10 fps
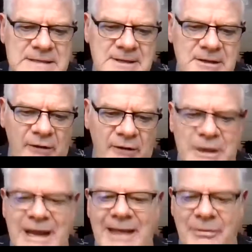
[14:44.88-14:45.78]
government
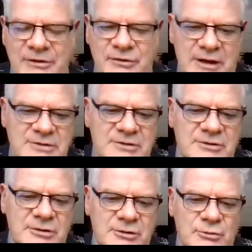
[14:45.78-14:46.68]
at this stage
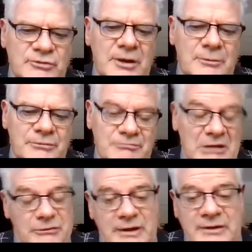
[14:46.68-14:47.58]
to
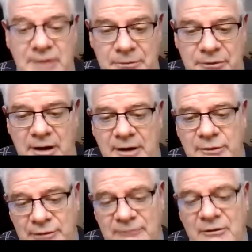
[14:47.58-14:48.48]
subsidize or
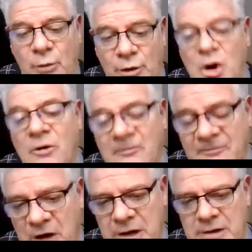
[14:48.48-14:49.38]

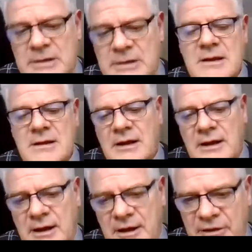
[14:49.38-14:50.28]
co-fund
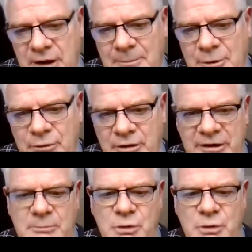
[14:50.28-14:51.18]
the opportunity to
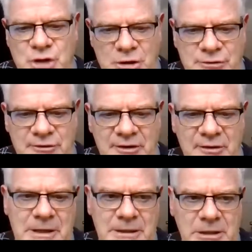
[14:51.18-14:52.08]
put chargers in the
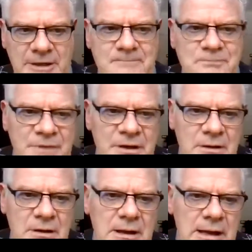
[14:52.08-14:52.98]
public.
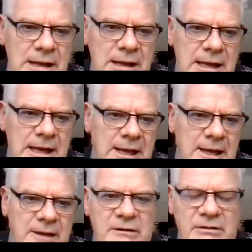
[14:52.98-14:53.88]

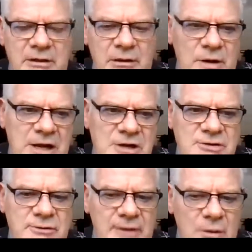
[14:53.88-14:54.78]
And the
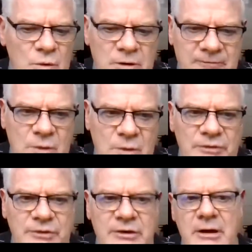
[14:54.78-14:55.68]
locations that we're
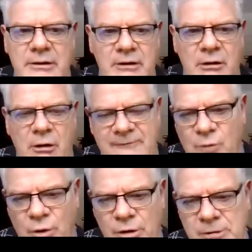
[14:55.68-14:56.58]
focusing on are
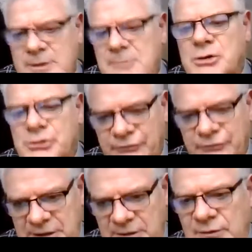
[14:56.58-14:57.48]
for commercial
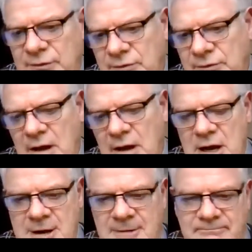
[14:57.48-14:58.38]
fleets,
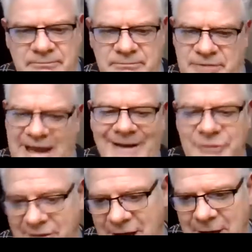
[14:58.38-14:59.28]
taxi
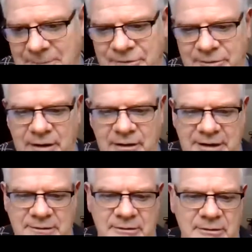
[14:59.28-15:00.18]
cabs,
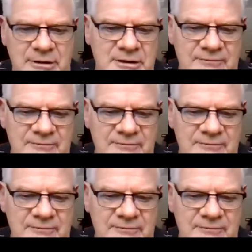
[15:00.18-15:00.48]
light duty